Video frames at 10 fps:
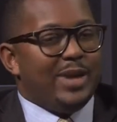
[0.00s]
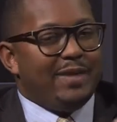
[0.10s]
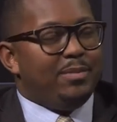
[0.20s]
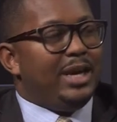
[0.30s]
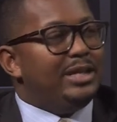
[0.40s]
we
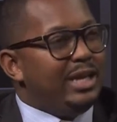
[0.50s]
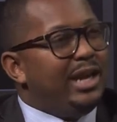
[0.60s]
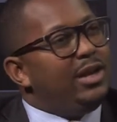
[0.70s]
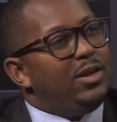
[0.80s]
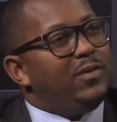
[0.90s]
haven't
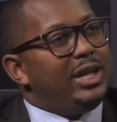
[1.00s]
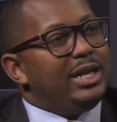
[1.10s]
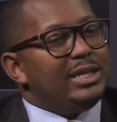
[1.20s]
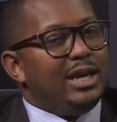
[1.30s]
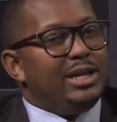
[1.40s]
maintained it over the
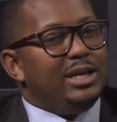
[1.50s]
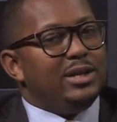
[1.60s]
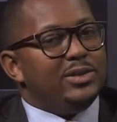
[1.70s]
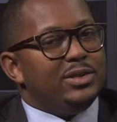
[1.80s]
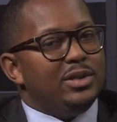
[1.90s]
last 90
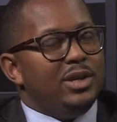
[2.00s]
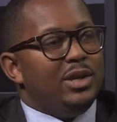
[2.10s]
years.